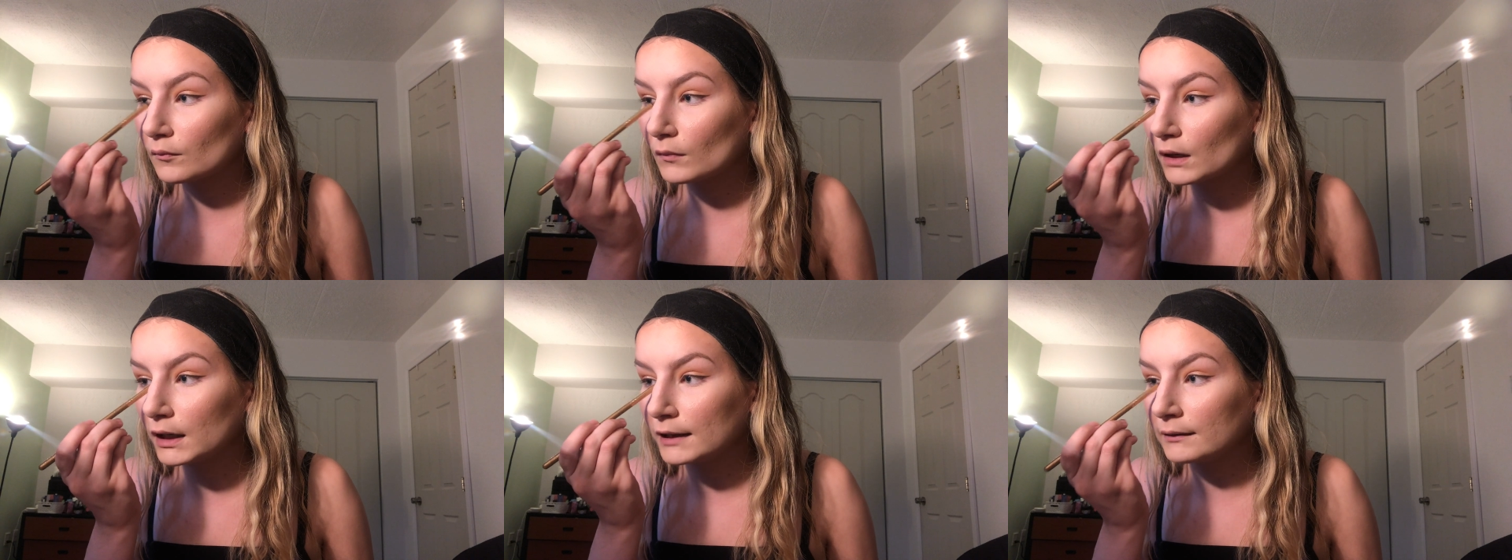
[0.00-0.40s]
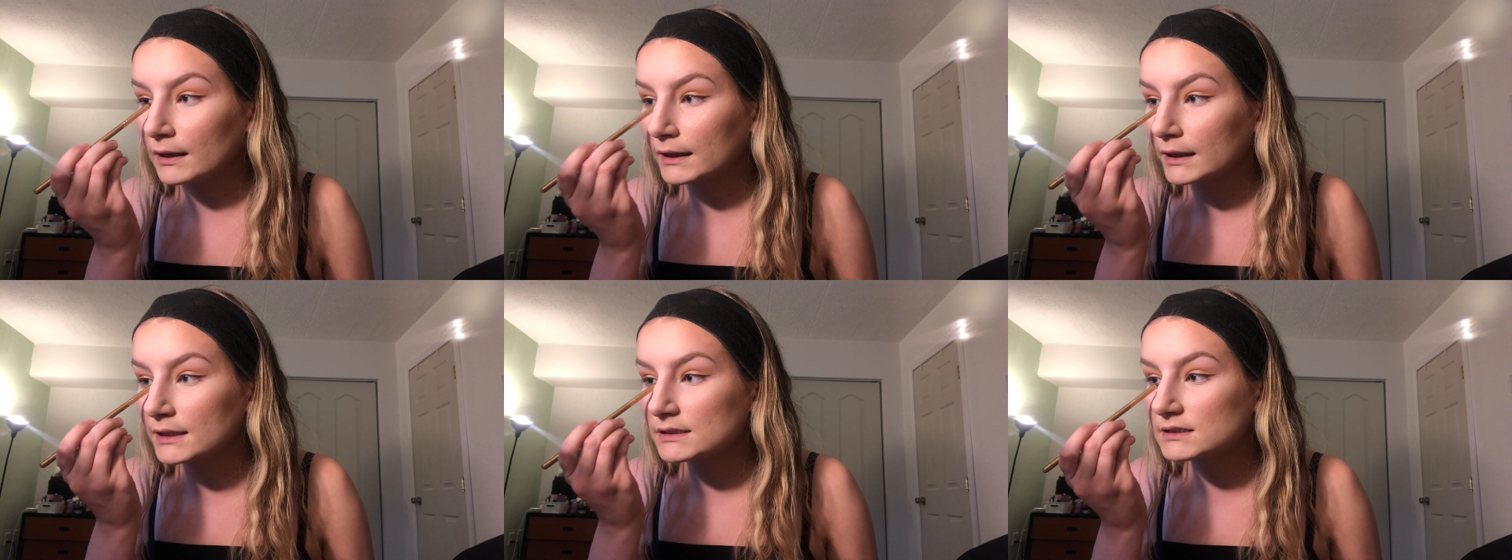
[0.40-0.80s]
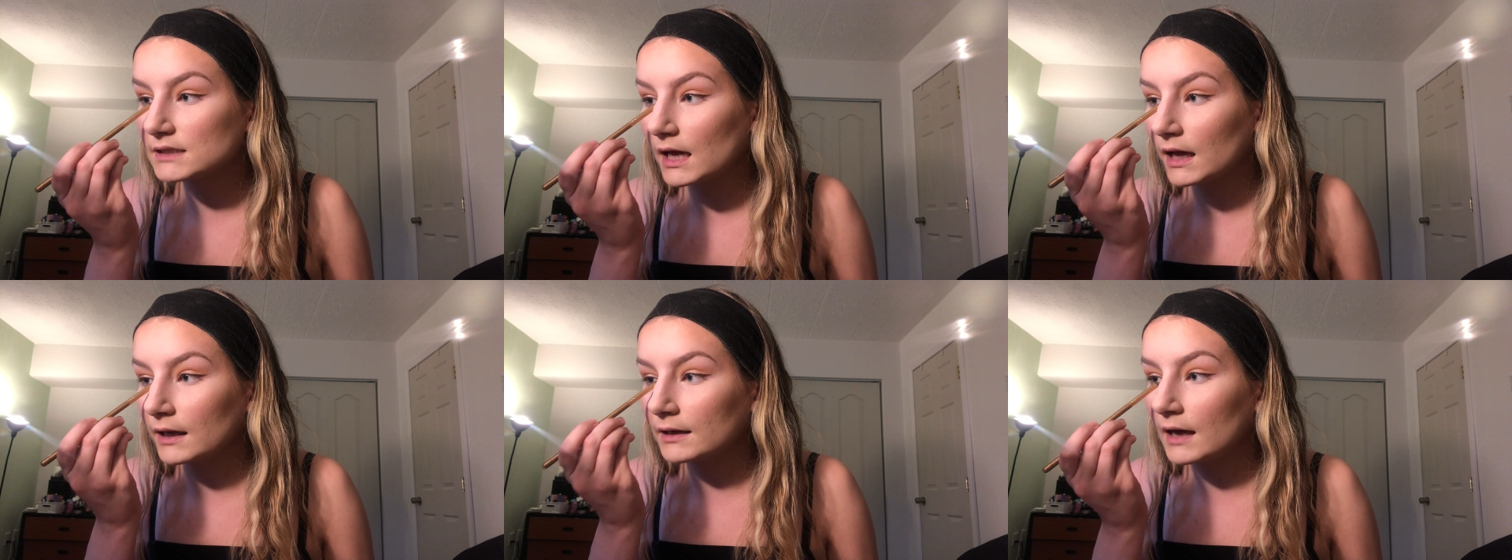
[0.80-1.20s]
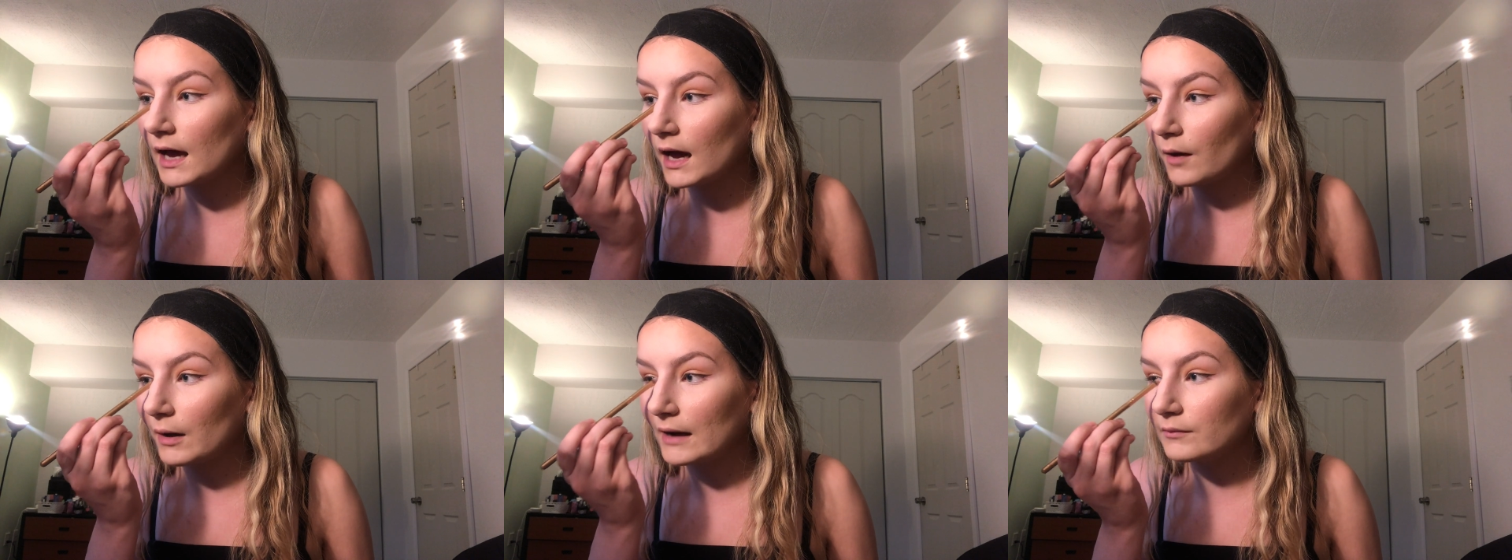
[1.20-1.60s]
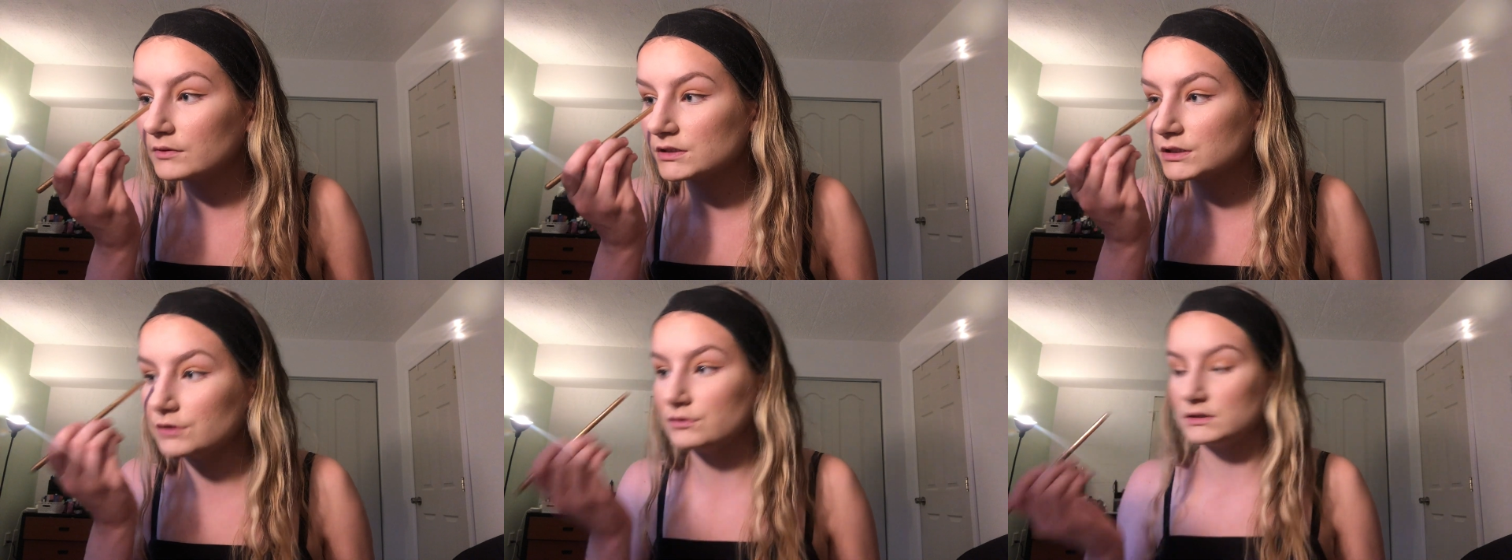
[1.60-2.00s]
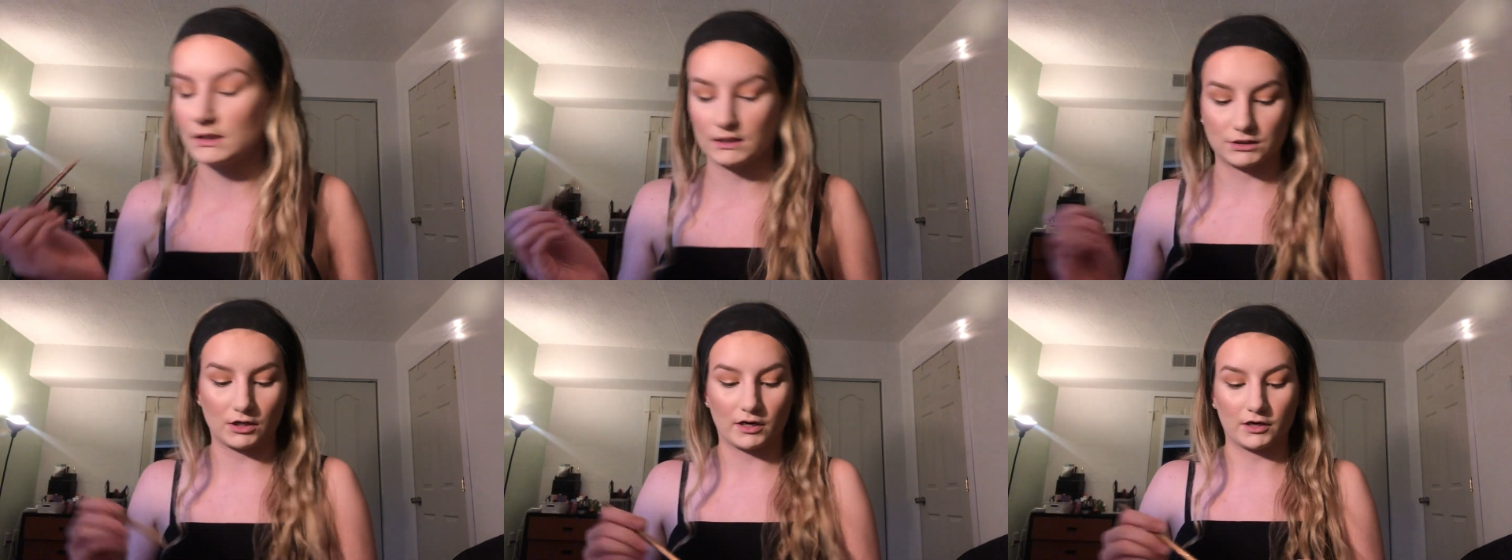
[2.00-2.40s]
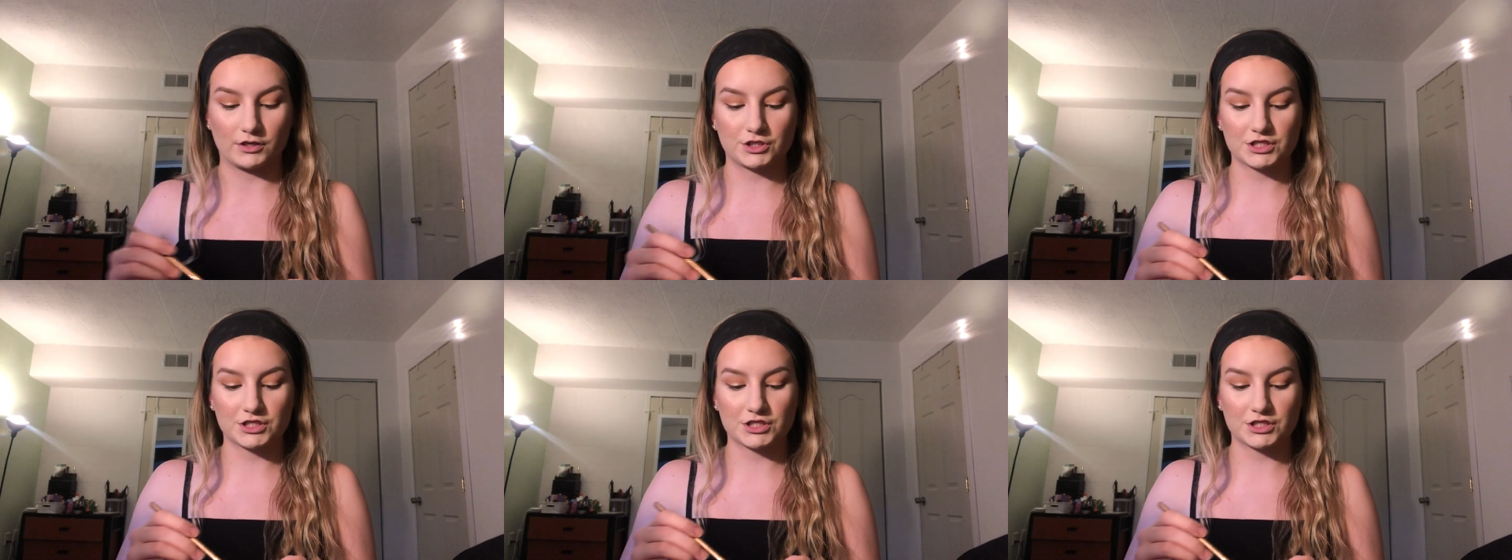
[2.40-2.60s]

And like I said, how I was using a darker